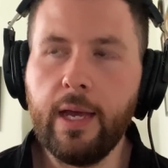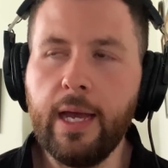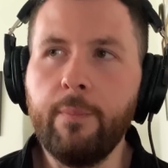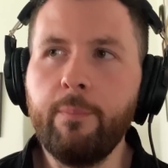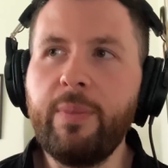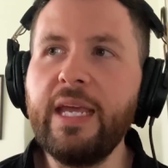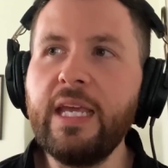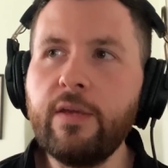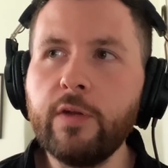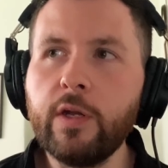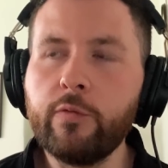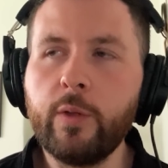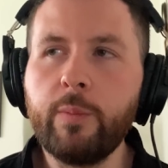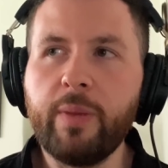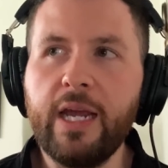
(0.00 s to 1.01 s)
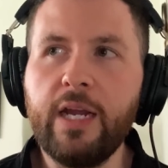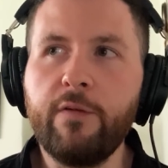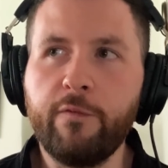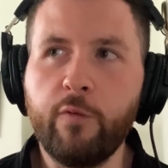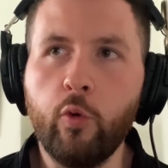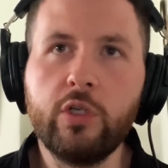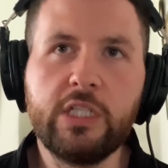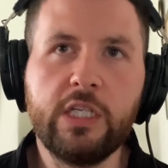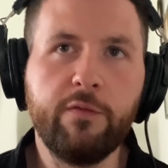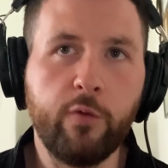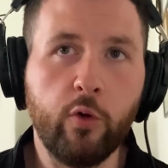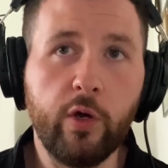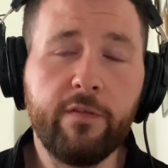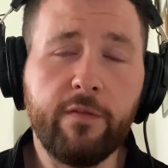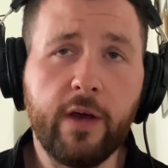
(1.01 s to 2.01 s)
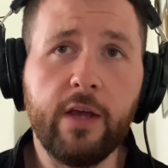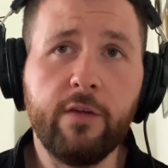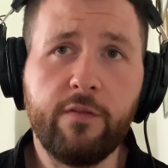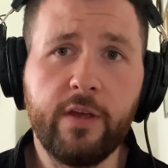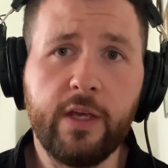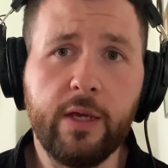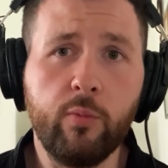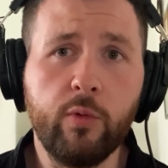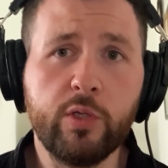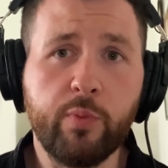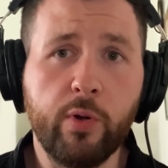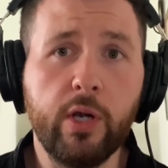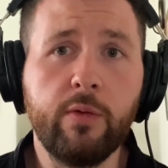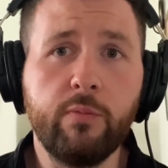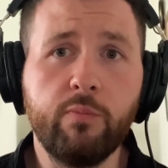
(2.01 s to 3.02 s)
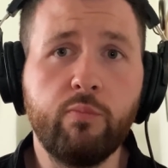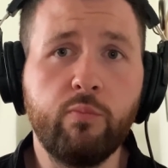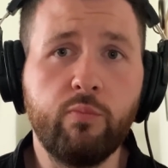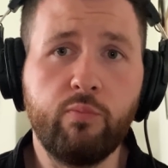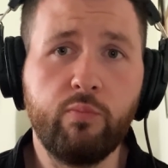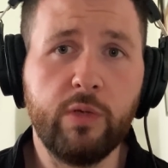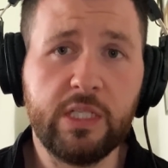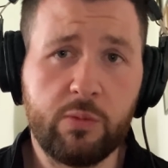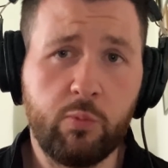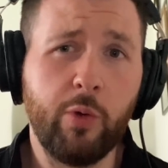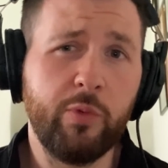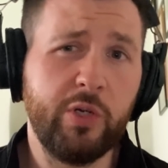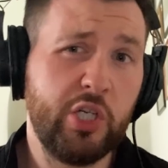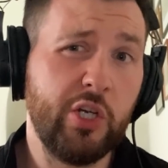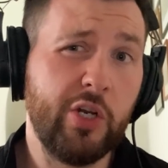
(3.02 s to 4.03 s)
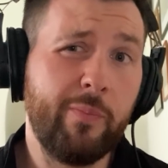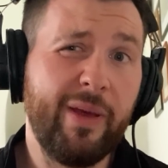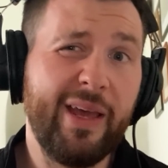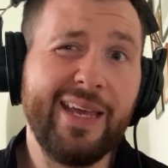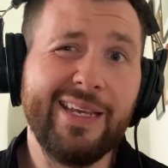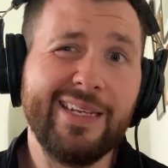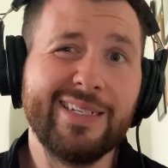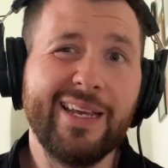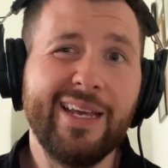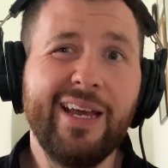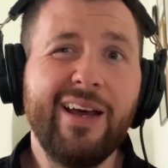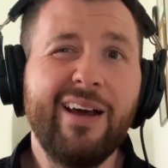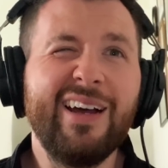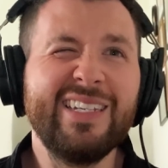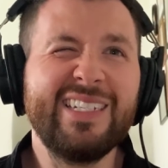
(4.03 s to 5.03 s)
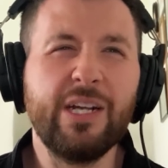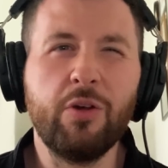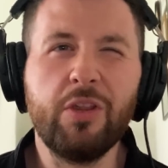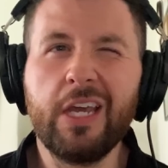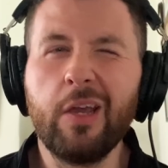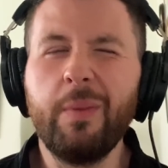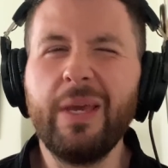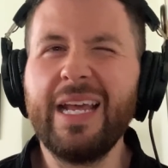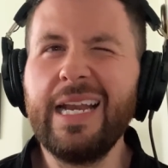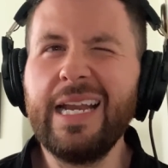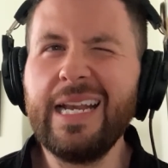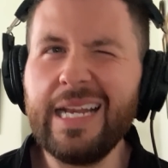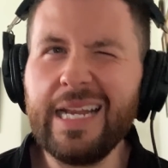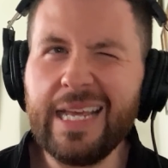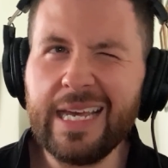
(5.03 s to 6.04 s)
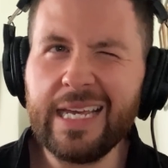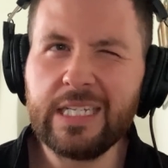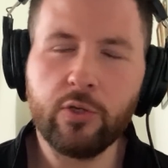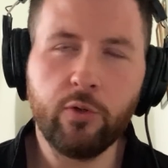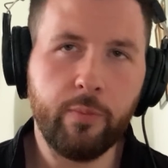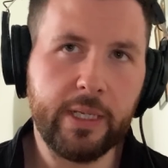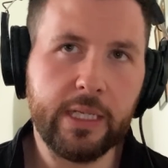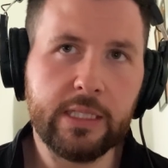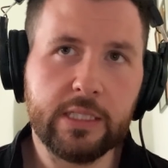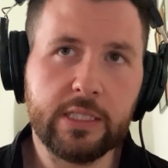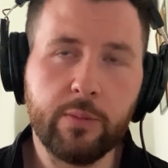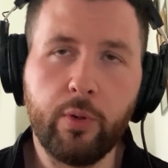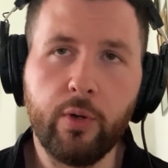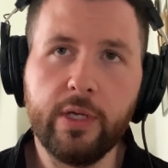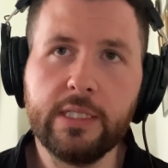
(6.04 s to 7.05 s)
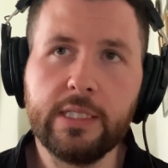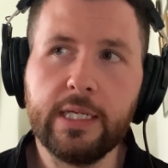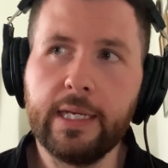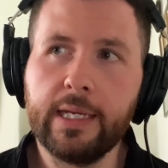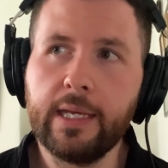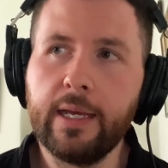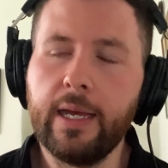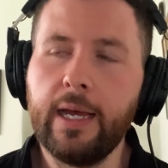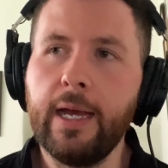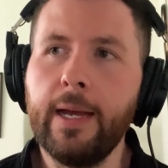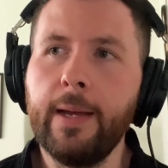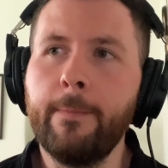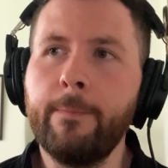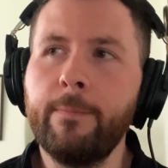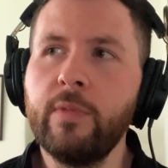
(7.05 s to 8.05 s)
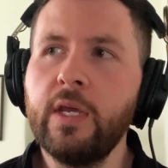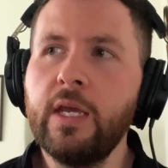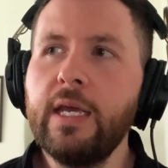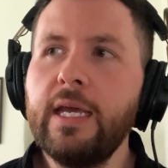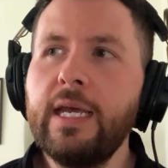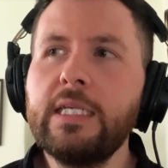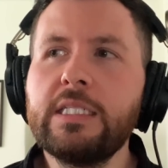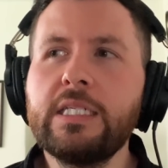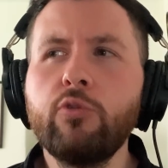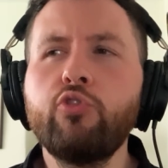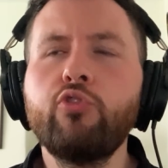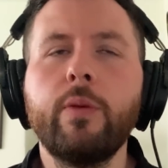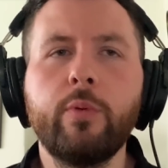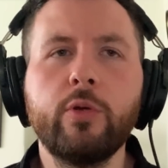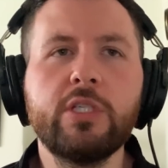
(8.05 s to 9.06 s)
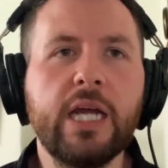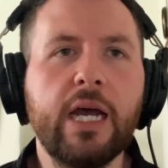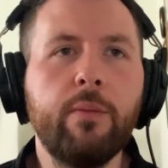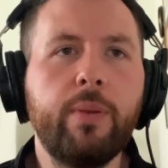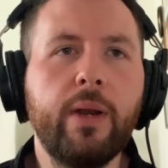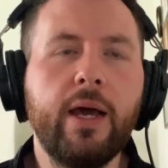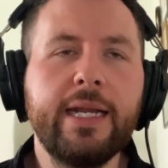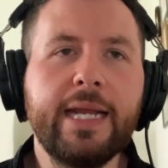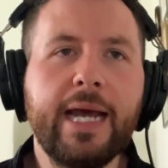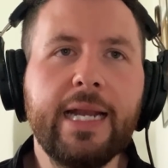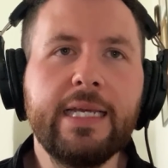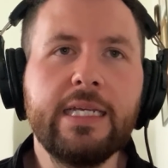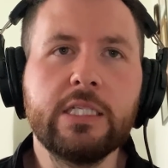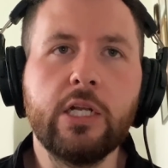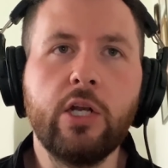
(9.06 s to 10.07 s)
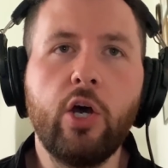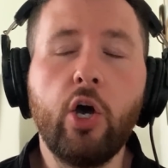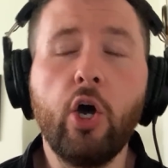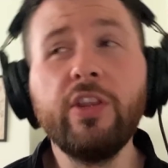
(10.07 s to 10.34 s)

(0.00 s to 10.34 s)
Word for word: Um, but even if we paid 40, 45 for him, which probably is what we should have paid, I still think it would be a little bit disappointing. Um, he still dribbles down blind alleys a lot.